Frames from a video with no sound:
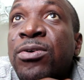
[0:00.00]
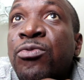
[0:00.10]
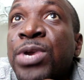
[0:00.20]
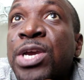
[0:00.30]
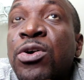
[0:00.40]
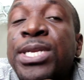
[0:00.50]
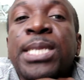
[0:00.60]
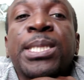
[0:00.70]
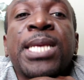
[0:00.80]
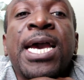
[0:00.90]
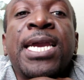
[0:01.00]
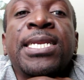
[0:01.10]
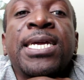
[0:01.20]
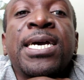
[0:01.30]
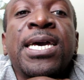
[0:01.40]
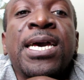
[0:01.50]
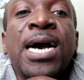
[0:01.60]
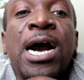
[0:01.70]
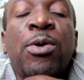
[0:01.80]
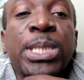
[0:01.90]
we got assigned
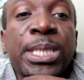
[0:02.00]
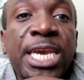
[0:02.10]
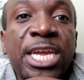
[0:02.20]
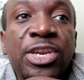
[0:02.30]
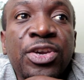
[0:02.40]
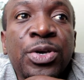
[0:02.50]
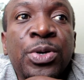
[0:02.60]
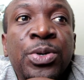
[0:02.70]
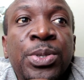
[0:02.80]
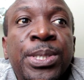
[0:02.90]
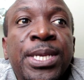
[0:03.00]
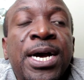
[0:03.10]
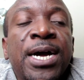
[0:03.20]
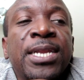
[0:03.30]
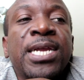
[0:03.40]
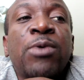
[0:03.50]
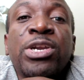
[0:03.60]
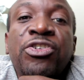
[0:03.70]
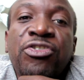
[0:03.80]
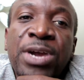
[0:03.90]
our schedules and our
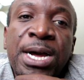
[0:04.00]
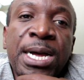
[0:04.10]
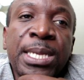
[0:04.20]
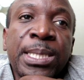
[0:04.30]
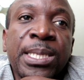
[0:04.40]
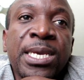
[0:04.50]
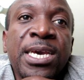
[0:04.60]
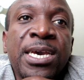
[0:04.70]
trucks.